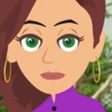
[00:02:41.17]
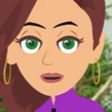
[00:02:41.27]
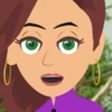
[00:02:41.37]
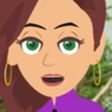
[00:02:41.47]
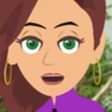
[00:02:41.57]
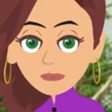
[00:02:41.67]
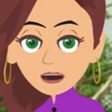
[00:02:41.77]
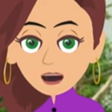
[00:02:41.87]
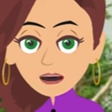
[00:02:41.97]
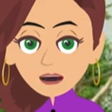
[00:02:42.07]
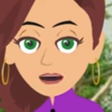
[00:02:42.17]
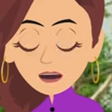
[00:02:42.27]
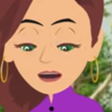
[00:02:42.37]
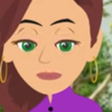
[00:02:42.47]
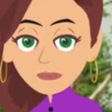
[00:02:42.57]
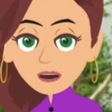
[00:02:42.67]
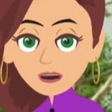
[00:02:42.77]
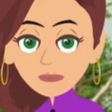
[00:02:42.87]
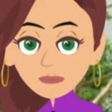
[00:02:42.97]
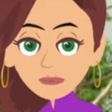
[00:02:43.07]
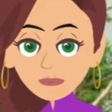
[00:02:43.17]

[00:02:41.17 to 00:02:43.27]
thinking of the movie Money Pit.